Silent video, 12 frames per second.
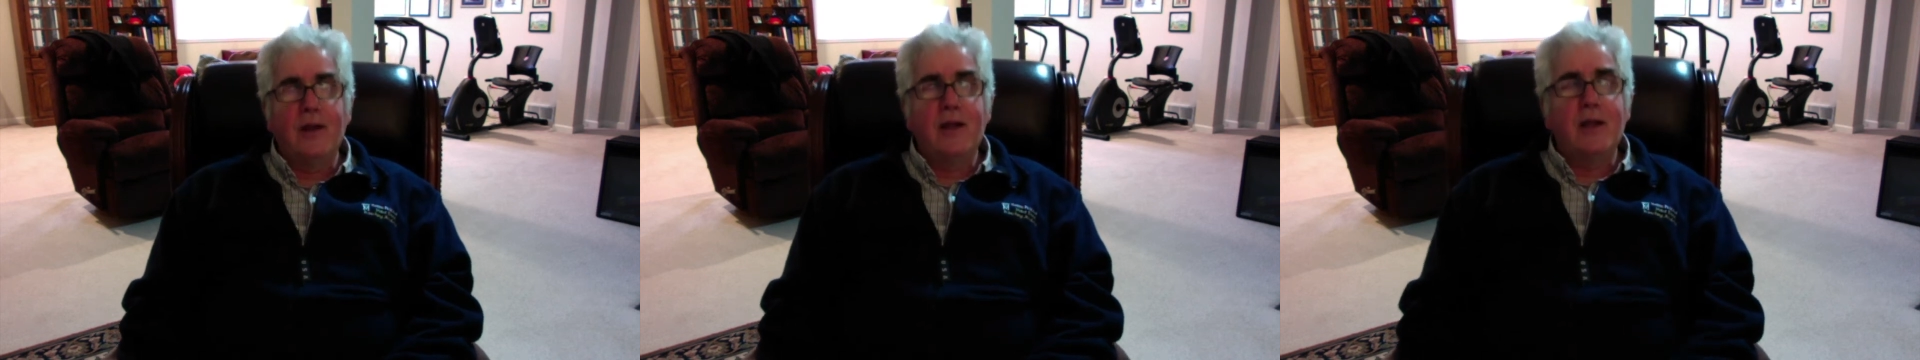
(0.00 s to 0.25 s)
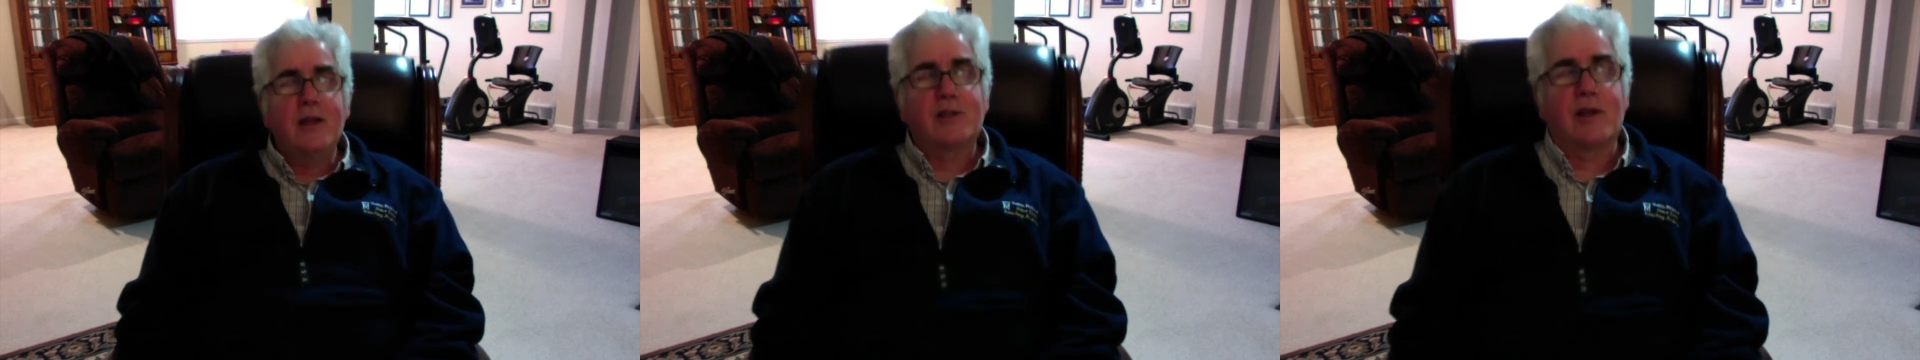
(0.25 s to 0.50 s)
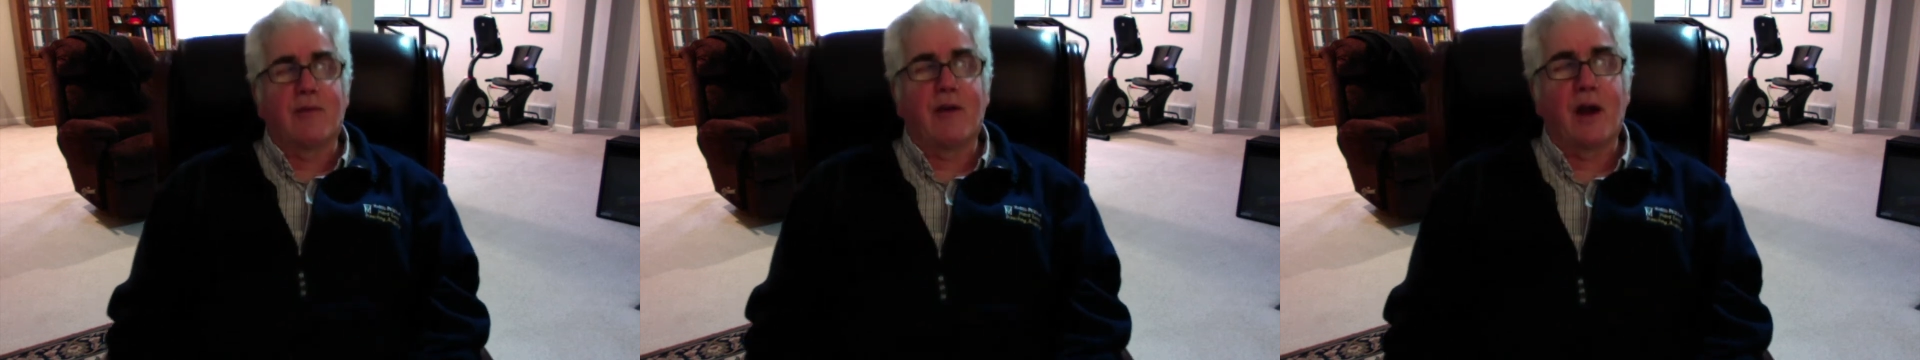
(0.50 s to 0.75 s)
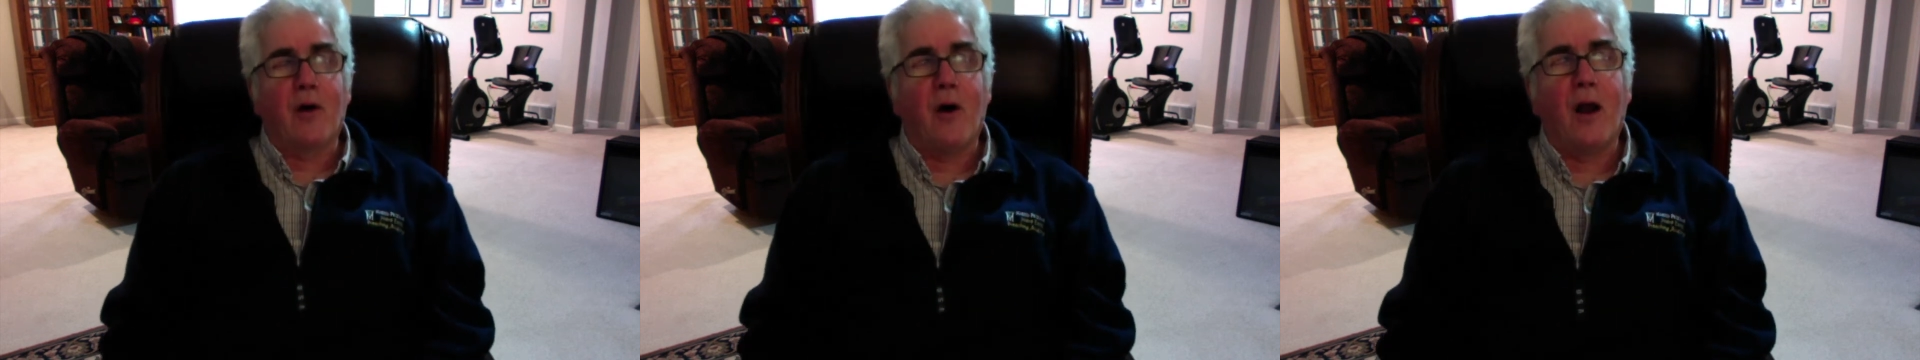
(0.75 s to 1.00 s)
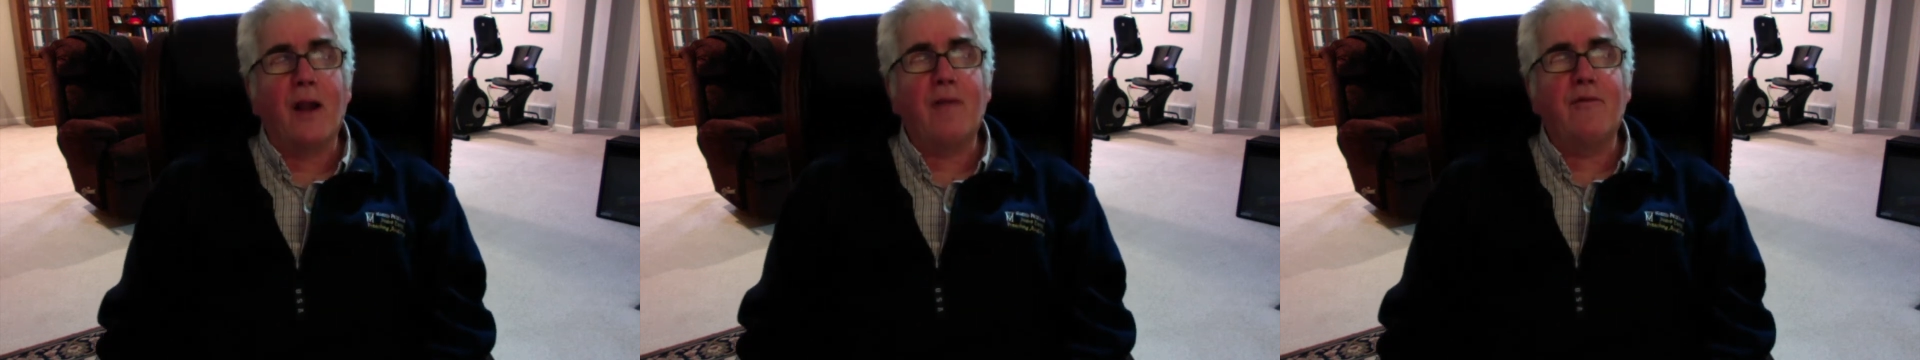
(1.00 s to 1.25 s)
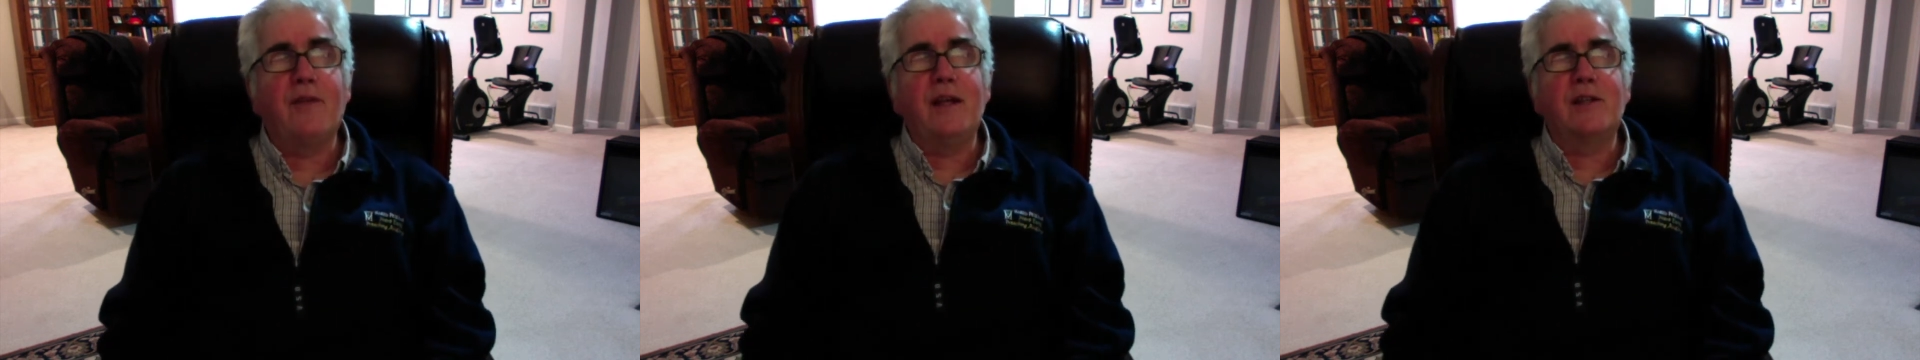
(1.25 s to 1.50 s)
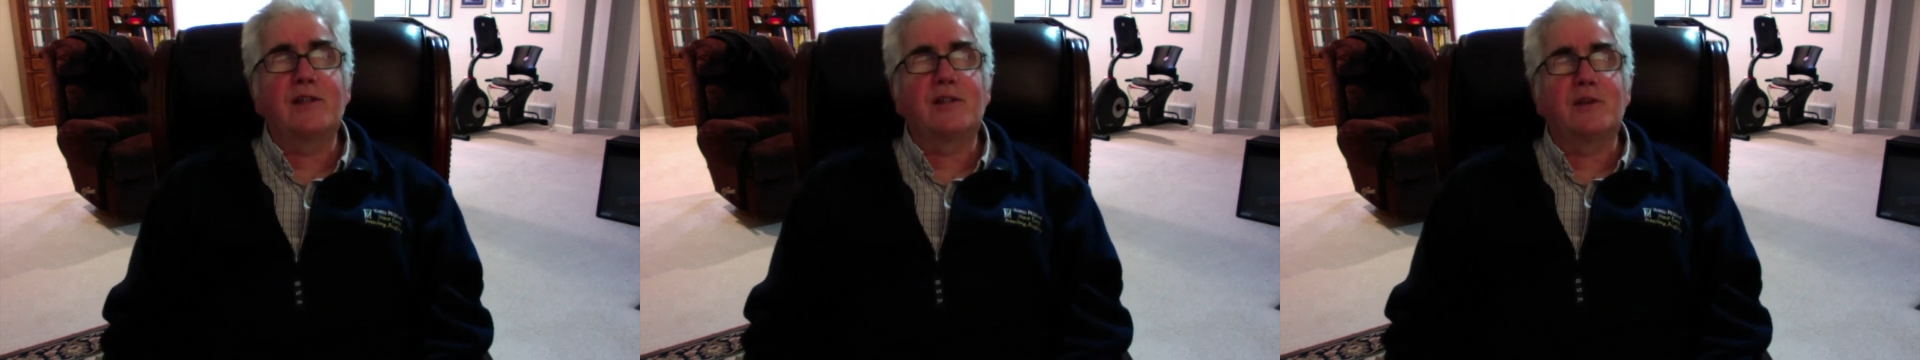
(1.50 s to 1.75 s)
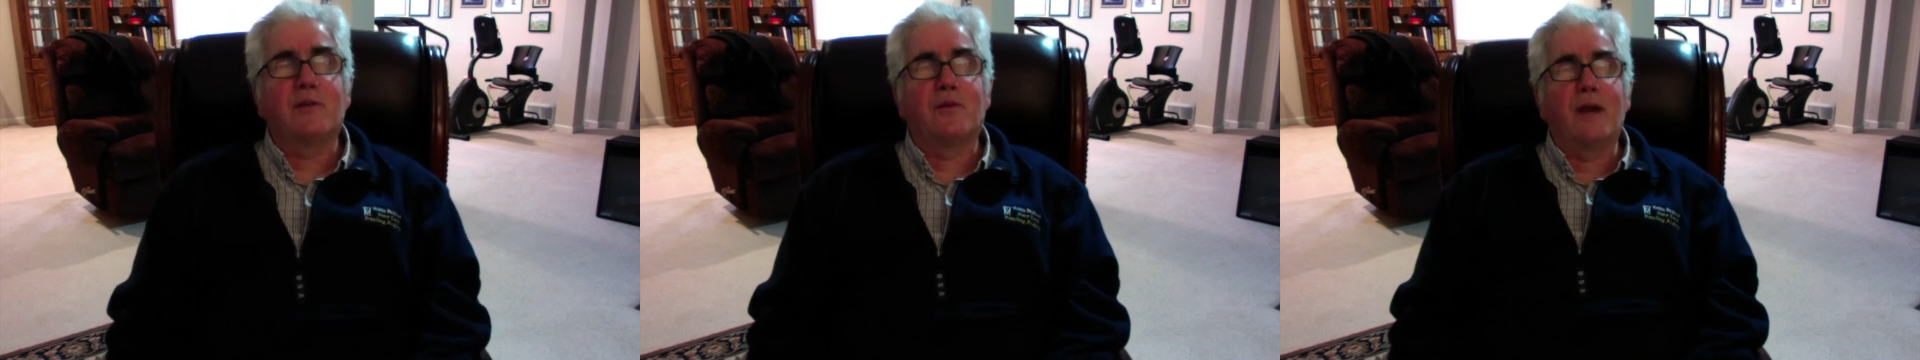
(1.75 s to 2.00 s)
So I've got all of these
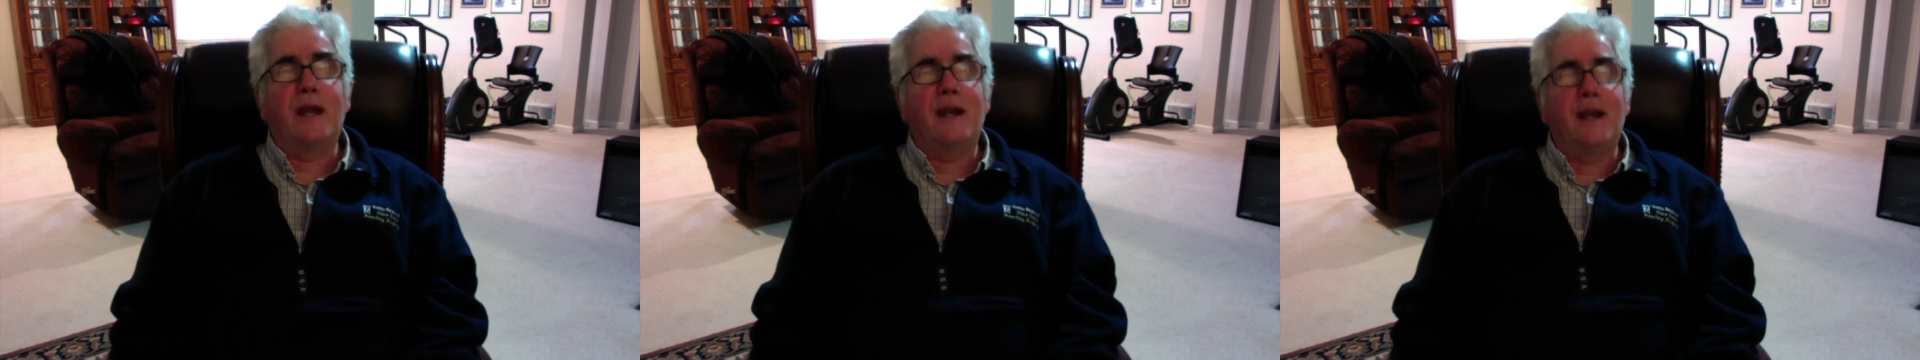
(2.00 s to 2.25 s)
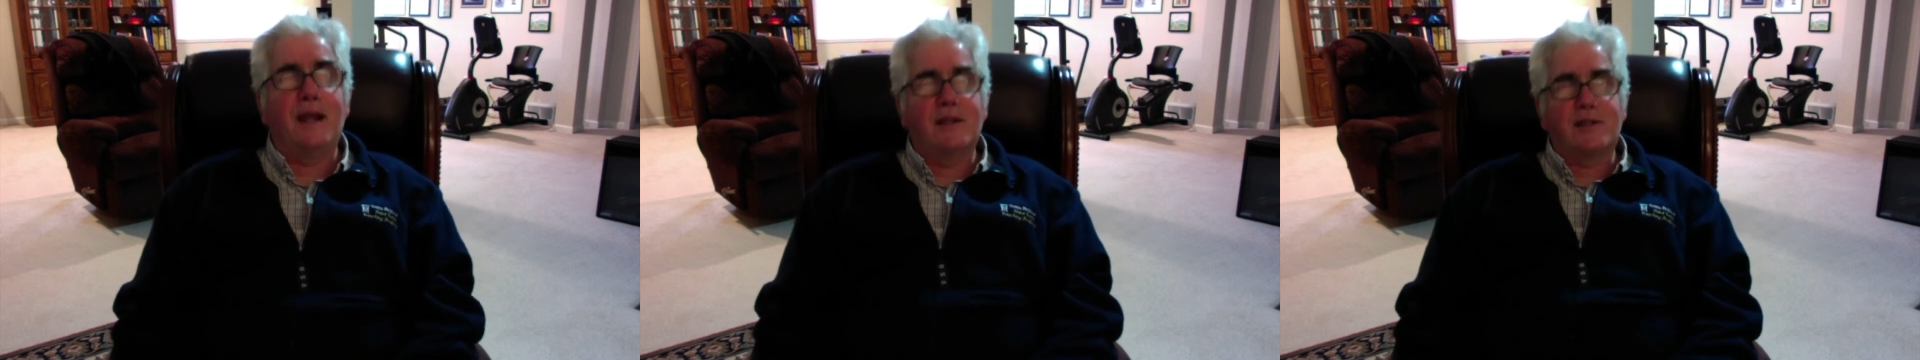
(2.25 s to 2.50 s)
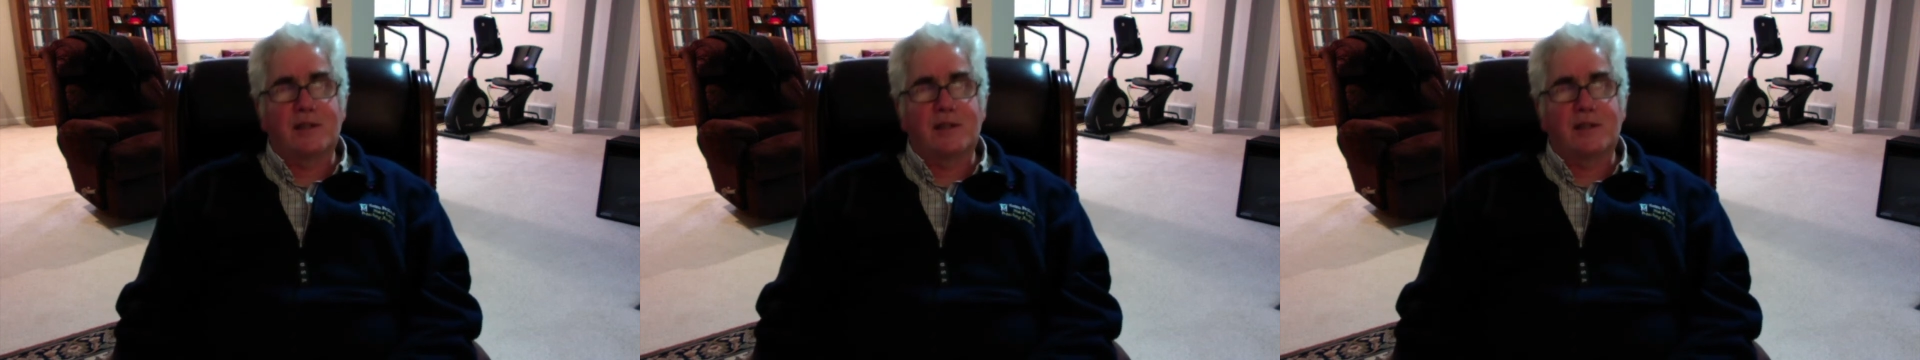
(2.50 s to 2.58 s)
readings,